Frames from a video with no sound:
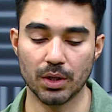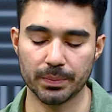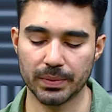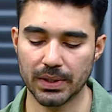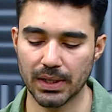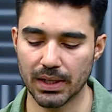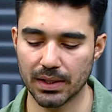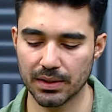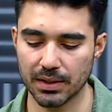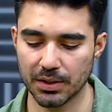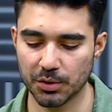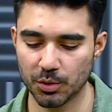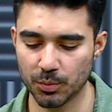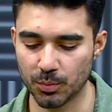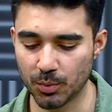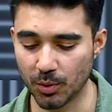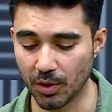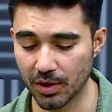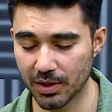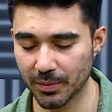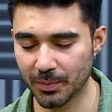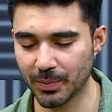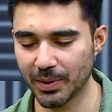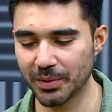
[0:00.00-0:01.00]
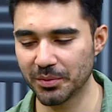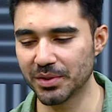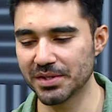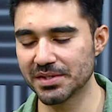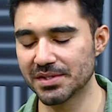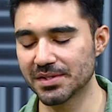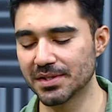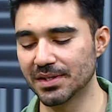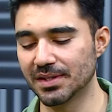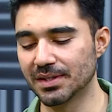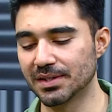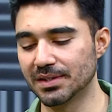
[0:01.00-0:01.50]
I'm glad that you brought about
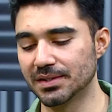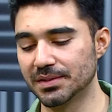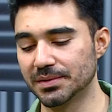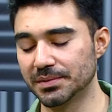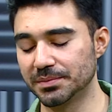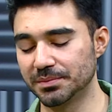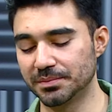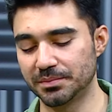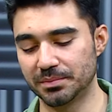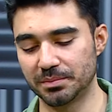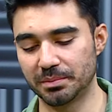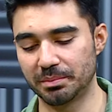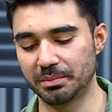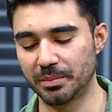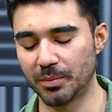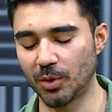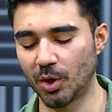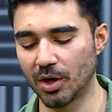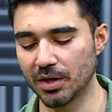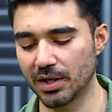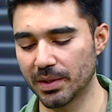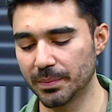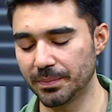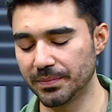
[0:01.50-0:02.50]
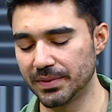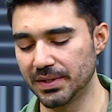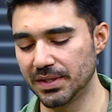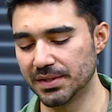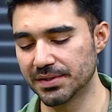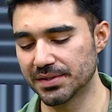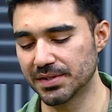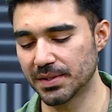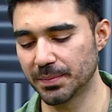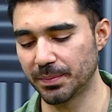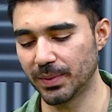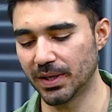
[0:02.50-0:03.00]
these, uh, brought up
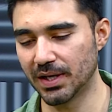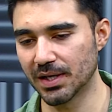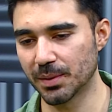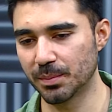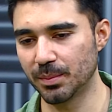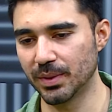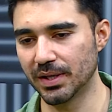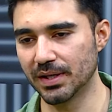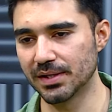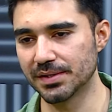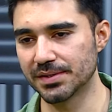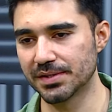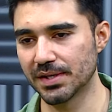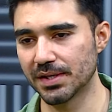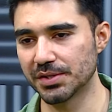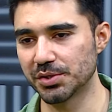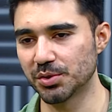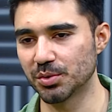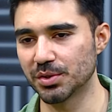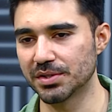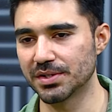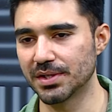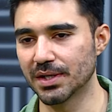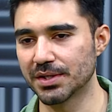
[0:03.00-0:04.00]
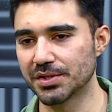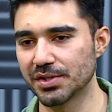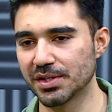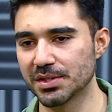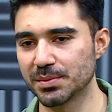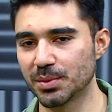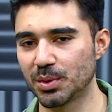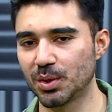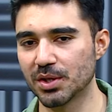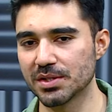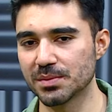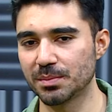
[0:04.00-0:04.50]
these departments and jurisdictions
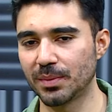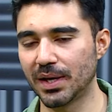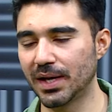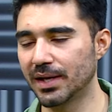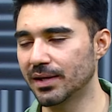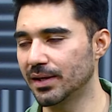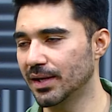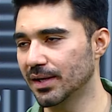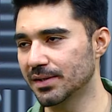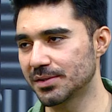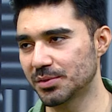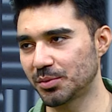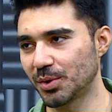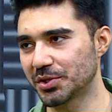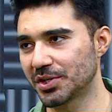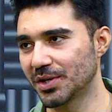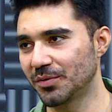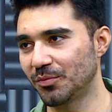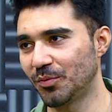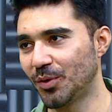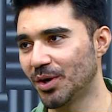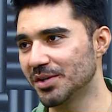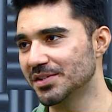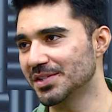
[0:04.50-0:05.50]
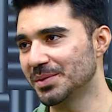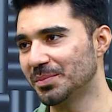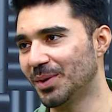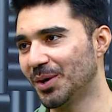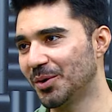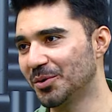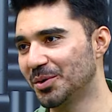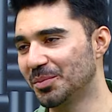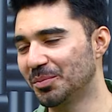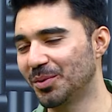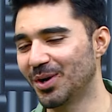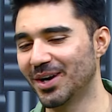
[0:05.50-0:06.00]
because my next question was
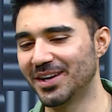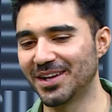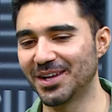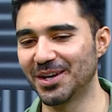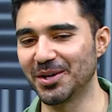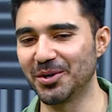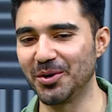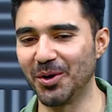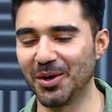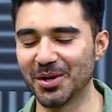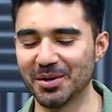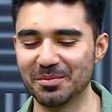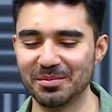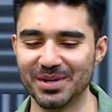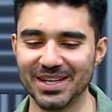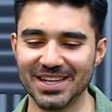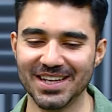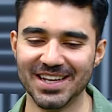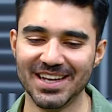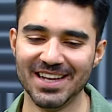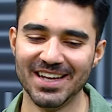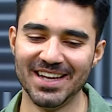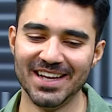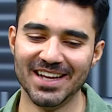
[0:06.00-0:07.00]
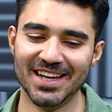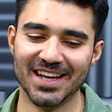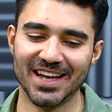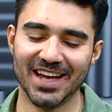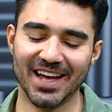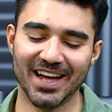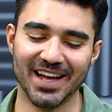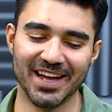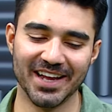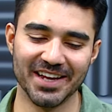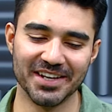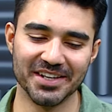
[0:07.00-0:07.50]
about political economy,
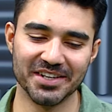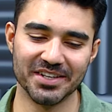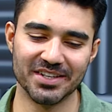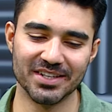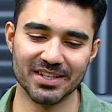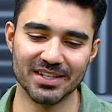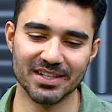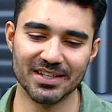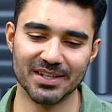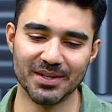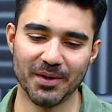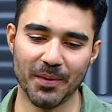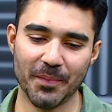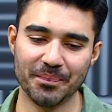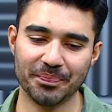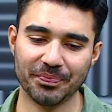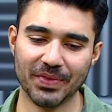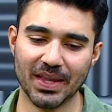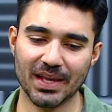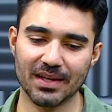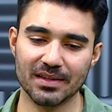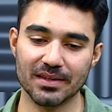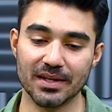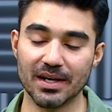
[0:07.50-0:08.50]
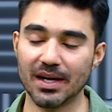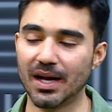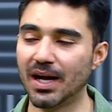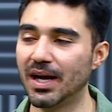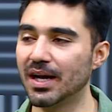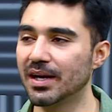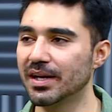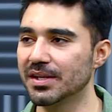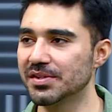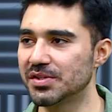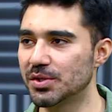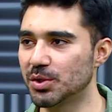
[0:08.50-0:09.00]
and uh, there
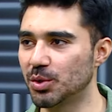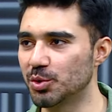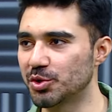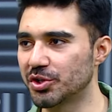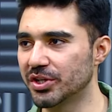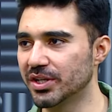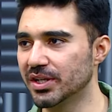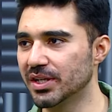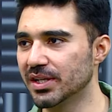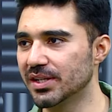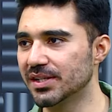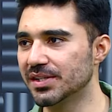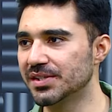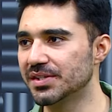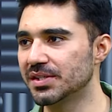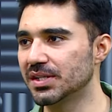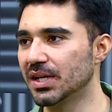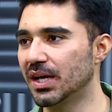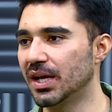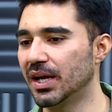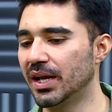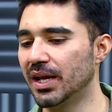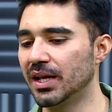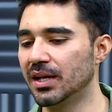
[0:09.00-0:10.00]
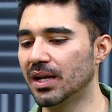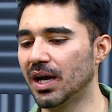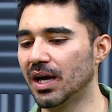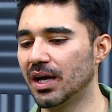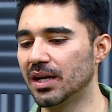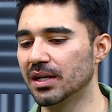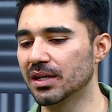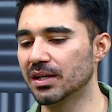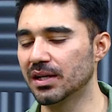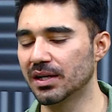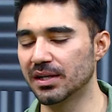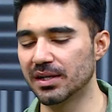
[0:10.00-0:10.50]
are institutions in
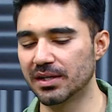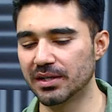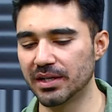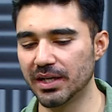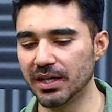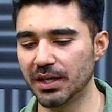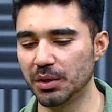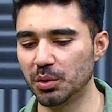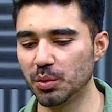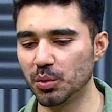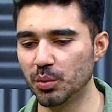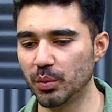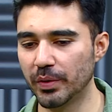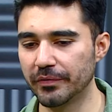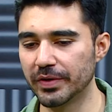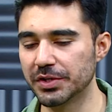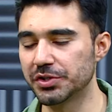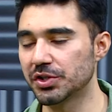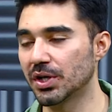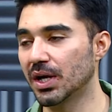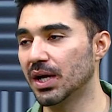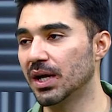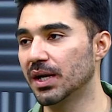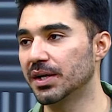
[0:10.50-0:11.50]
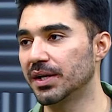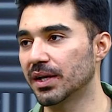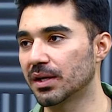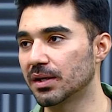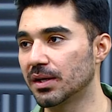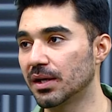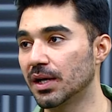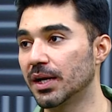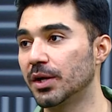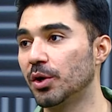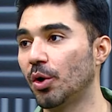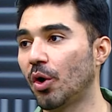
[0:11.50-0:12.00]
our country which are
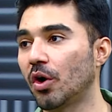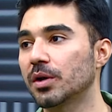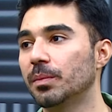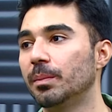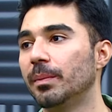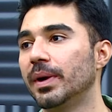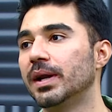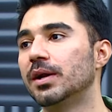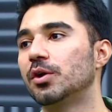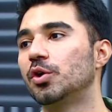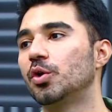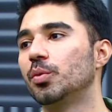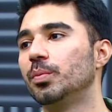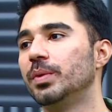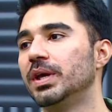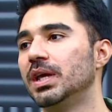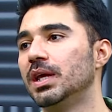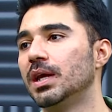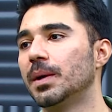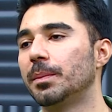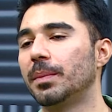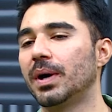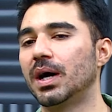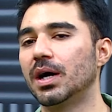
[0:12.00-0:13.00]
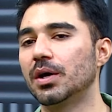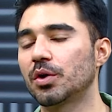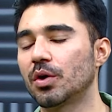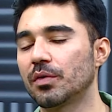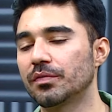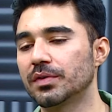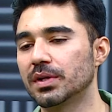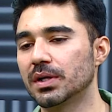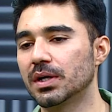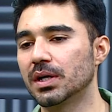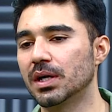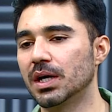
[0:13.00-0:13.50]
technically not meant to be a part
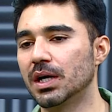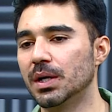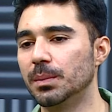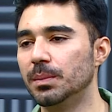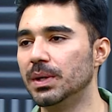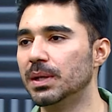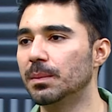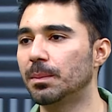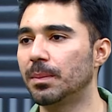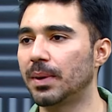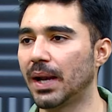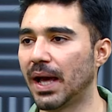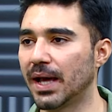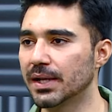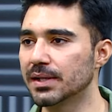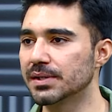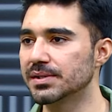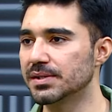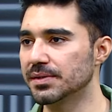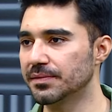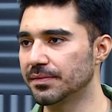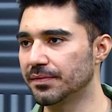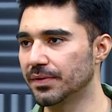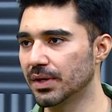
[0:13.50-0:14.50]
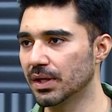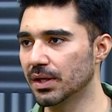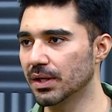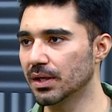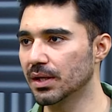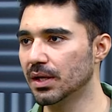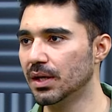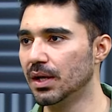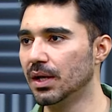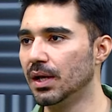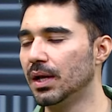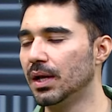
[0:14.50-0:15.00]
of the urban planning sphere,
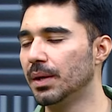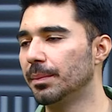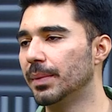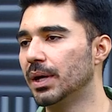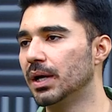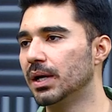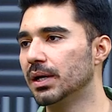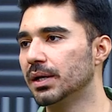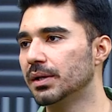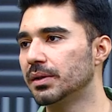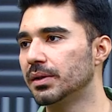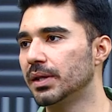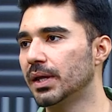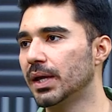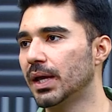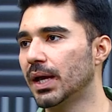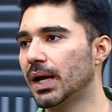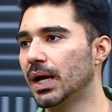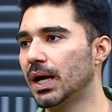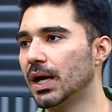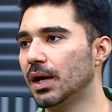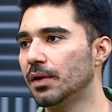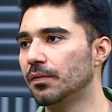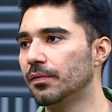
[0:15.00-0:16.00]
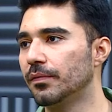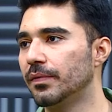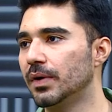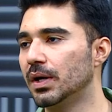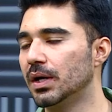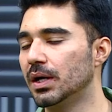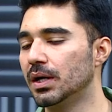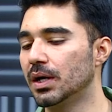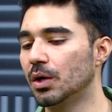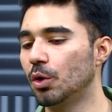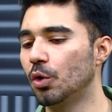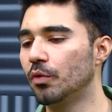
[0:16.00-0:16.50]
but they have
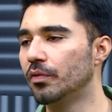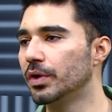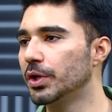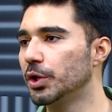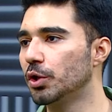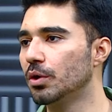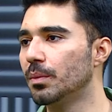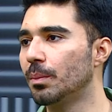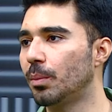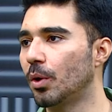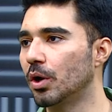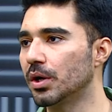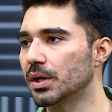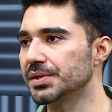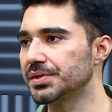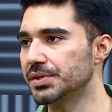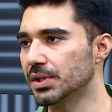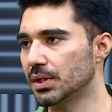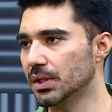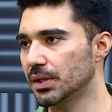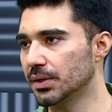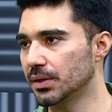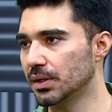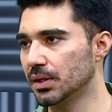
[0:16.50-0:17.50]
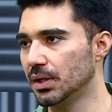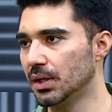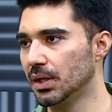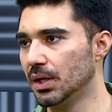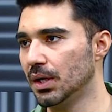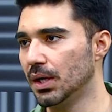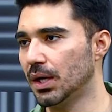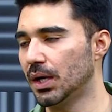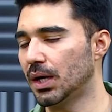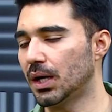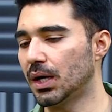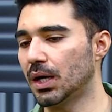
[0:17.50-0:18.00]
uh, overdue importance in it.
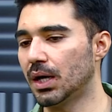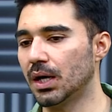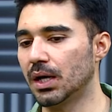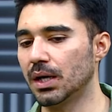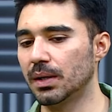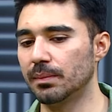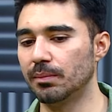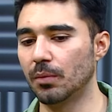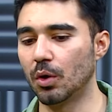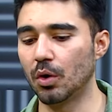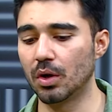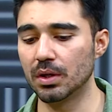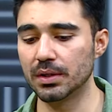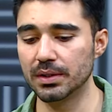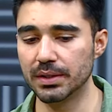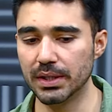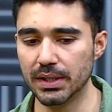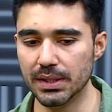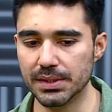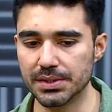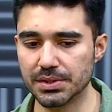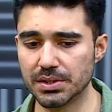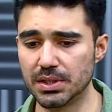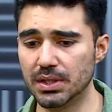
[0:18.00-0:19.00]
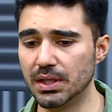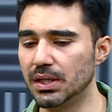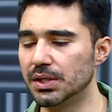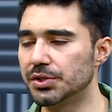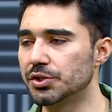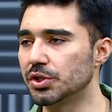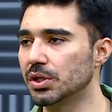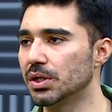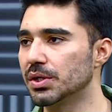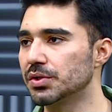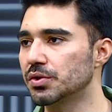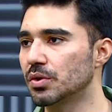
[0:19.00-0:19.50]
Uh, all these
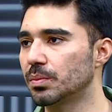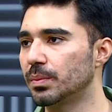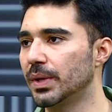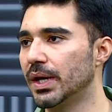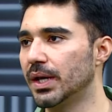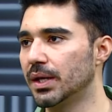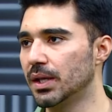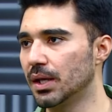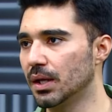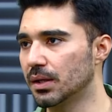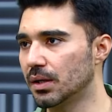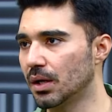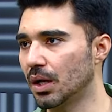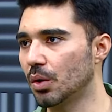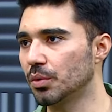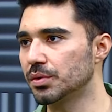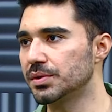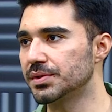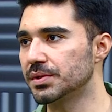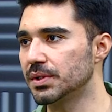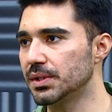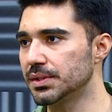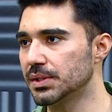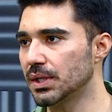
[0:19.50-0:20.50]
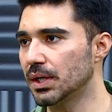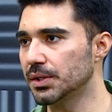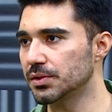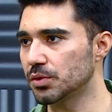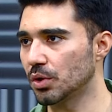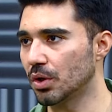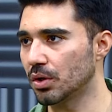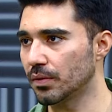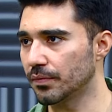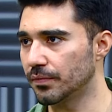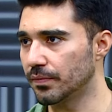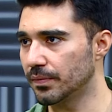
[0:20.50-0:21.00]
DHAs or Bahria towns, these are
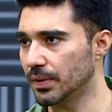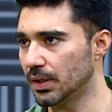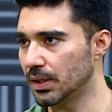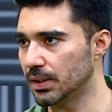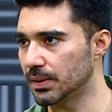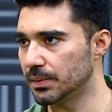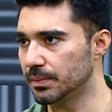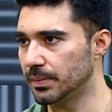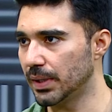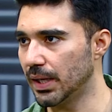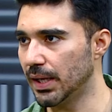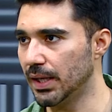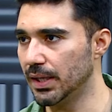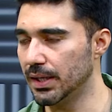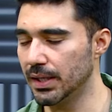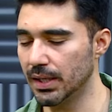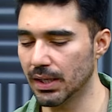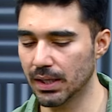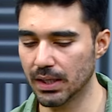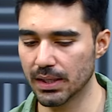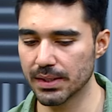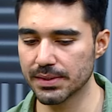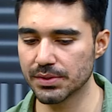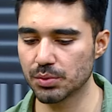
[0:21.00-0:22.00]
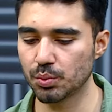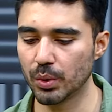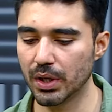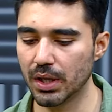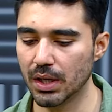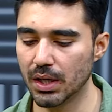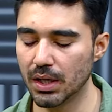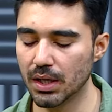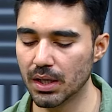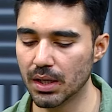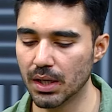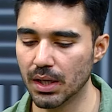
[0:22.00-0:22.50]
sort of uh, areas
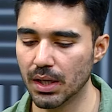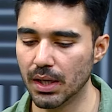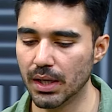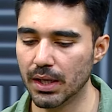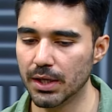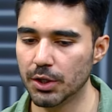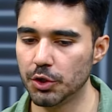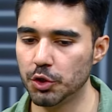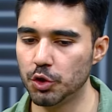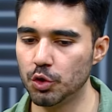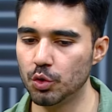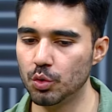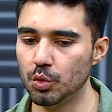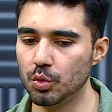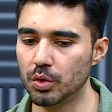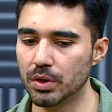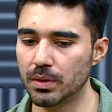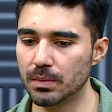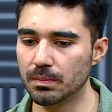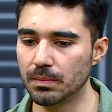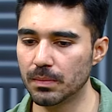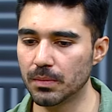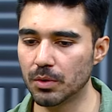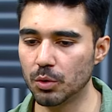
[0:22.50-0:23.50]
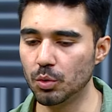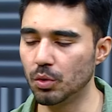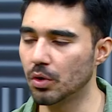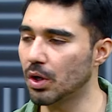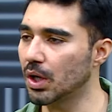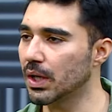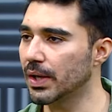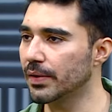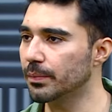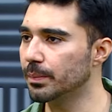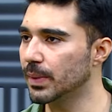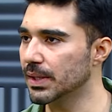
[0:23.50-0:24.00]
where you do
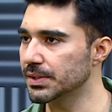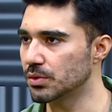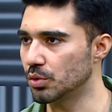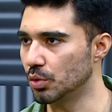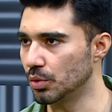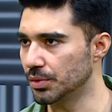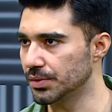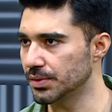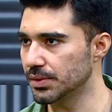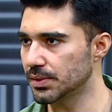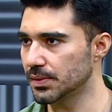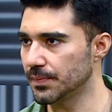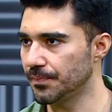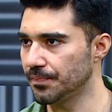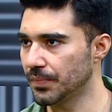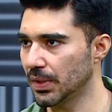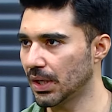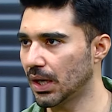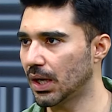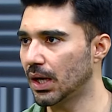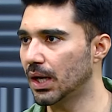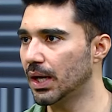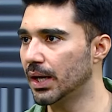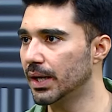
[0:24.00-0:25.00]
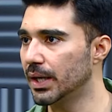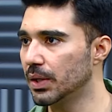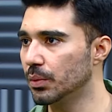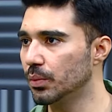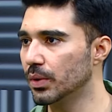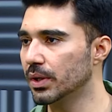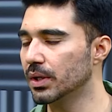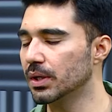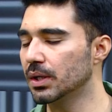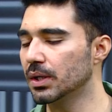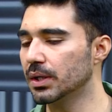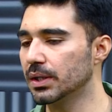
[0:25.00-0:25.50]
not have bus routes. I
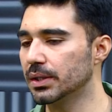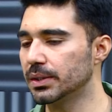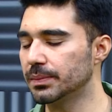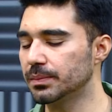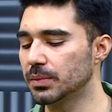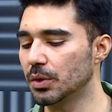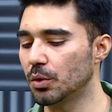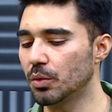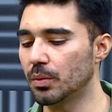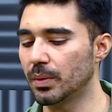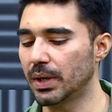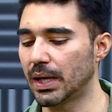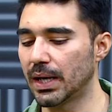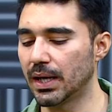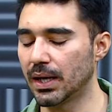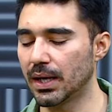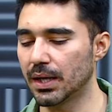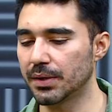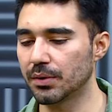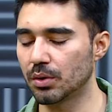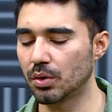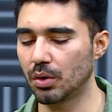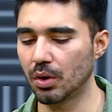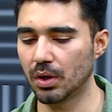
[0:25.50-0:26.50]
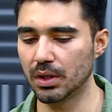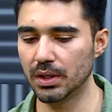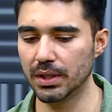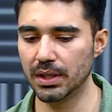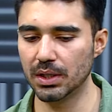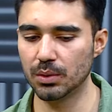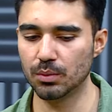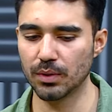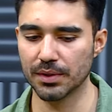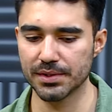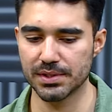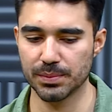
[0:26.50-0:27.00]
even, uh, you know, I had a
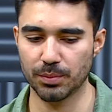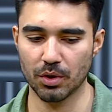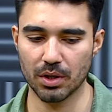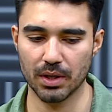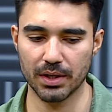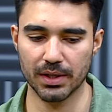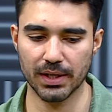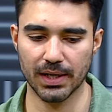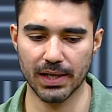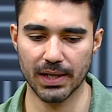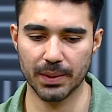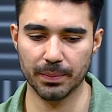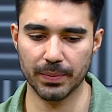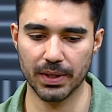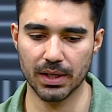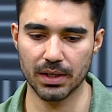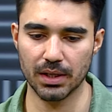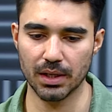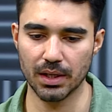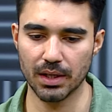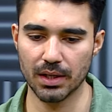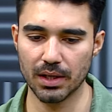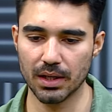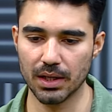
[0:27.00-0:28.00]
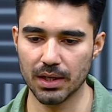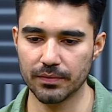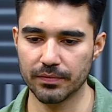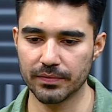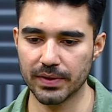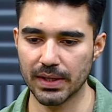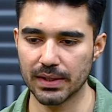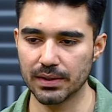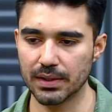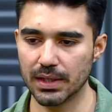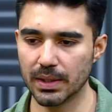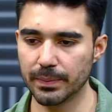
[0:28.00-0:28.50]
colleague once upon a time in airlift
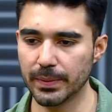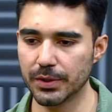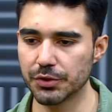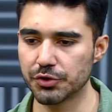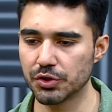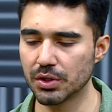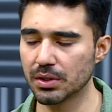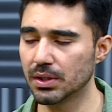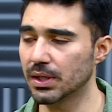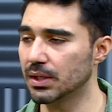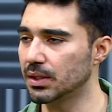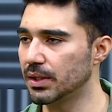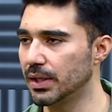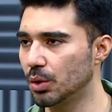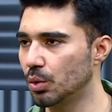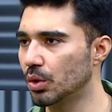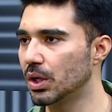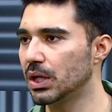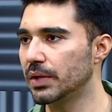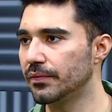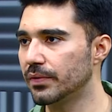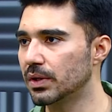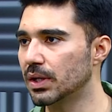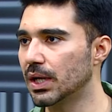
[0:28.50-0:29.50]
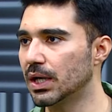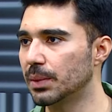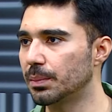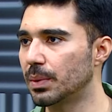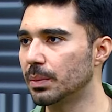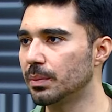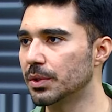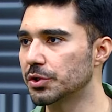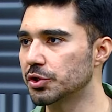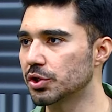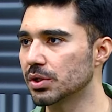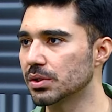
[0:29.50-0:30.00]
and they mentioned that they couldn't even get
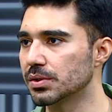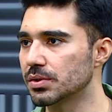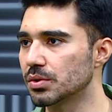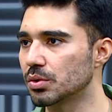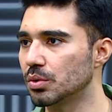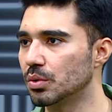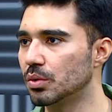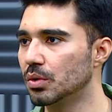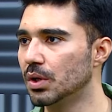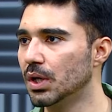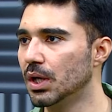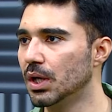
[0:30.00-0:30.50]
permissions to